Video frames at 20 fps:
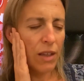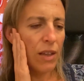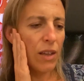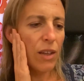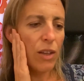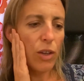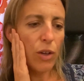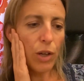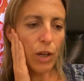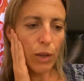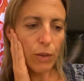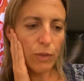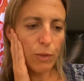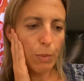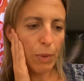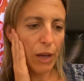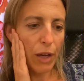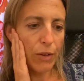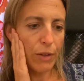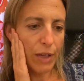"You're going to
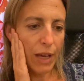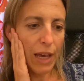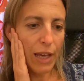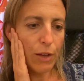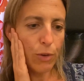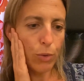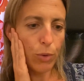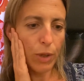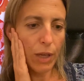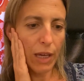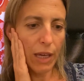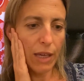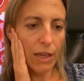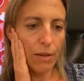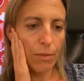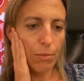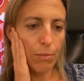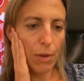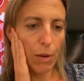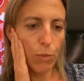be okay, Augie,"
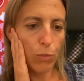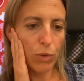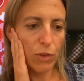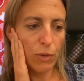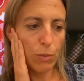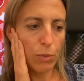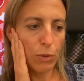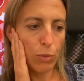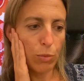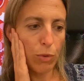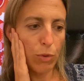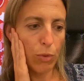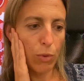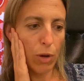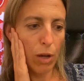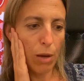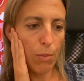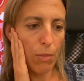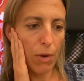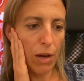Mum whispered with all
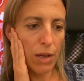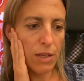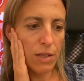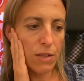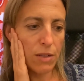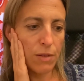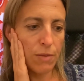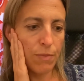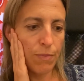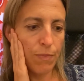her might.